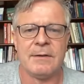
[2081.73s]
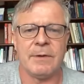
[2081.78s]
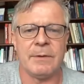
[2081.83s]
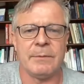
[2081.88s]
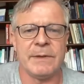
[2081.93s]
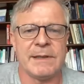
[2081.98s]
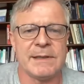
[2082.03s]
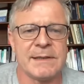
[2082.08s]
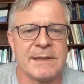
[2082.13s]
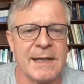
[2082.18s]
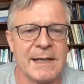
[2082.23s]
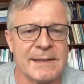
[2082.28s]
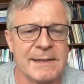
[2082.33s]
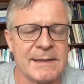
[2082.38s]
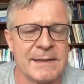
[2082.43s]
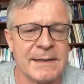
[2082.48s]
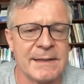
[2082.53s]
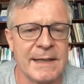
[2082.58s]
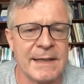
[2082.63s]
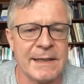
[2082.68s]
when we discuss
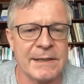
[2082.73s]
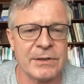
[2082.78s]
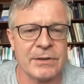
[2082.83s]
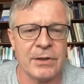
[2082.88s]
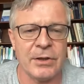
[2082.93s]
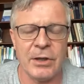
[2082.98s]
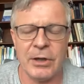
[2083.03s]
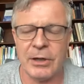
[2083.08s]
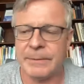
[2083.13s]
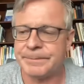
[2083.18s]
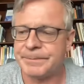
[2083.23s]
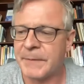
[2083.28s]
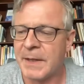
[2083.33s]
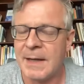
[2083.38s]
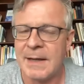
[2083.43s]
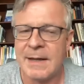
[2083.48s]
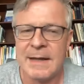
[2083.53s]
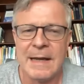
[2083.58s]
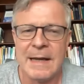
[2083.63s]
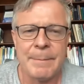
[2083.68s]
international law.
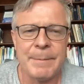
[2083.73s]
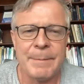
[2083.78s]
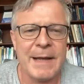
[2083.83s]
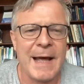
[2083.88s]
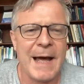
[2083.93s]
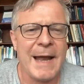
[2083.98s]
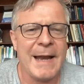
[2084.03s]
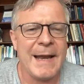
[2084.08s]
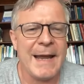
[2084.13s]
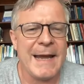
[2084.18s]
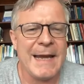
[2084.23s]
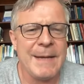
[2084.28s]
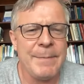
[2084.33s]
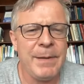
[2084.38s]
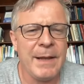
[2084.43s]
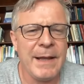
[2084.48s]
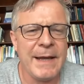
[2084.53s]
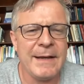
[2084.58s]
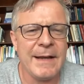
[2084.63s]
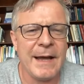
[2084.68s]
But
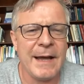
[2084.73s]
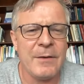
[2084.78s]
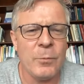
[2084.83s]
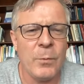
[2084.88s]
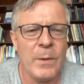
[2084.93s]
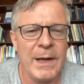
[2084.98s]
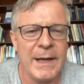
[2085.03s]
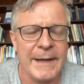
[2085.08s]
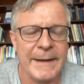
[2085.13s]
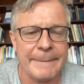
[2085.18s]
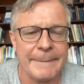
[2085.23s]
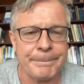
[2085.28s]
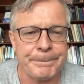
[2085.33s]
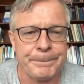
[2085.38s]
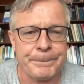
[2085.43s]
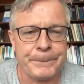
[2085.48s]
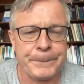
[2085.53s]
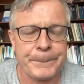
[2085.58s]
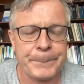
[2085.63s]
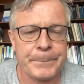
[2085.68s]
unable and unwilling,
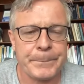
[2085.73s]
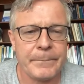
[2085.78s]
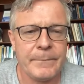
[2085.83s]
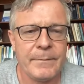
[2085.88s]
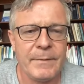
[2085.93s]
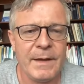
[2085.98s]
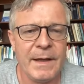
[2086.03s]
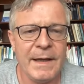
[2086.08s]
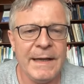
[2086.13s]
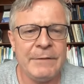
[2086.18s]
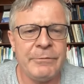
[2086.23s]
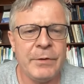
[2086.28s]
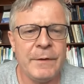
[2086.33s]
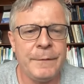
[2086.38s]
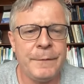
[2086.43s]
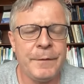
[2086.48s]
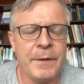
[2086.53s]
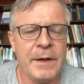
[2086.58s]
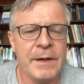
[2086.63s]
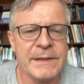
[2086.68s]
it
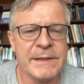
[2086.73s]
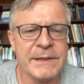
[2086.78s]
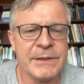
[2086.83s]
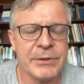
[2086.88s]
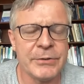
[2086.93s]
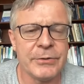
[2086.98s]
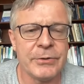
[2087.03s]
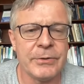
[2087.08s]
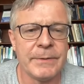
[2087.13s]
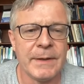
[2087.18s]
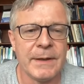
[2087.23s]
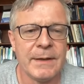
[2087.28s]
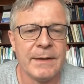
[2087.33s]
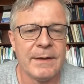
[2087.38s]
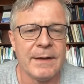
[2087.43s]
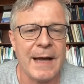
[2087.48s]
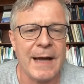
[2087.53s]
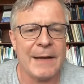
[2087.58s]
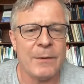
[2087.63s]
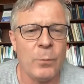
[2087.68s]
refers to
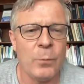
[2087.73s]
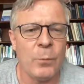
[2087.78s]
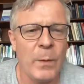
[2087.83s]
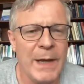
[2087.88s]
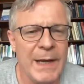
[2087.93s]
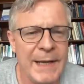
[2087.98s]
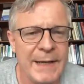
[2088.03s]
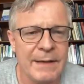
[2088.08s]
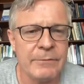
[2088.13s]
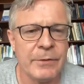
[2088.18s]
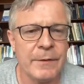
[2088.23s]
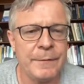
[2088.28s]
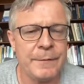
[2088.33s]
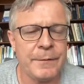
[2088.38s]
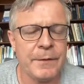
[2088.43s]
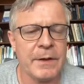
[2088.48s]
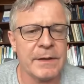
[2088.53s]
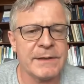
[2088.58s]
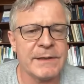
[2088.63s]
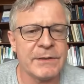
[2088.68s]
Unwilling
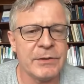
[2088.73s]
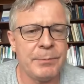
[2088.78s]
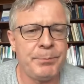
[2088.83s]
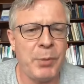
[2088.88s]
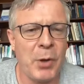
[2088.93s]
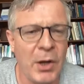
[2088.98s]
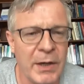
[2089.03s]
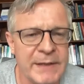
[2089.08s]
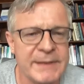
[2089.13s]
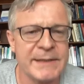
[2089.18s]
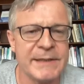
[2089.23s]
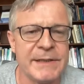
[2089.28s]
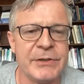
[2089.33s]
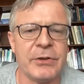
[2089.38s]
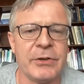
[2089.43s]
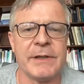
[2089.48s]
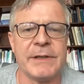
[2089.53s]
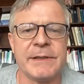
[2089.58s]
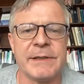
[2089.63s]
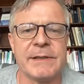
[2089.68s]
refers to policy
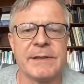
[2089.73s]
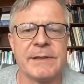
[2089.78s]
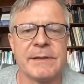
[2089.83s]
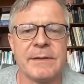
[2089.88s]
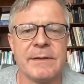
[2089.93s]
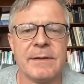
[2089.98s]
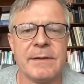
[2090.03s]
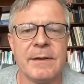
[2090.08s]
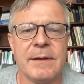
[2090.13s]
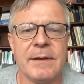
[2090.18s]
choices.